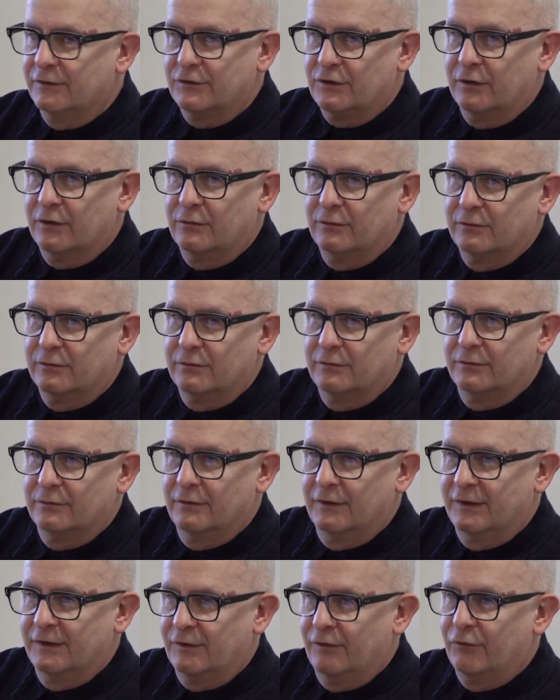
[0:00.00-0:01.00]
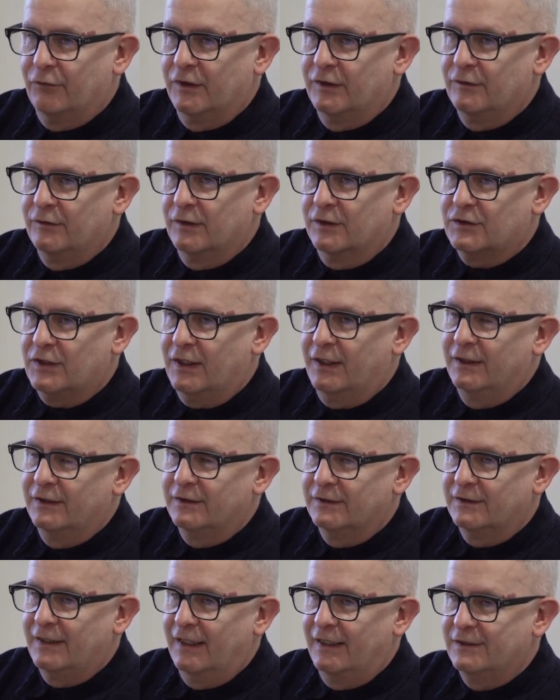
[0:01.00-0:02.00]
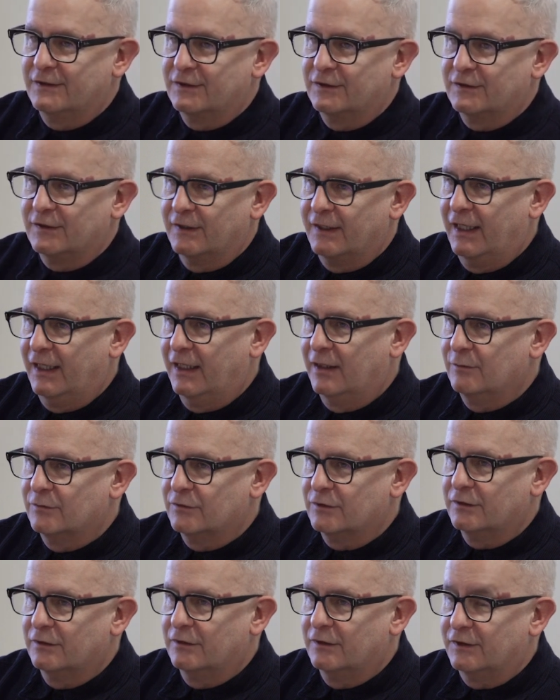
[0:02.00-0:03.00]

So have we assigned data to names,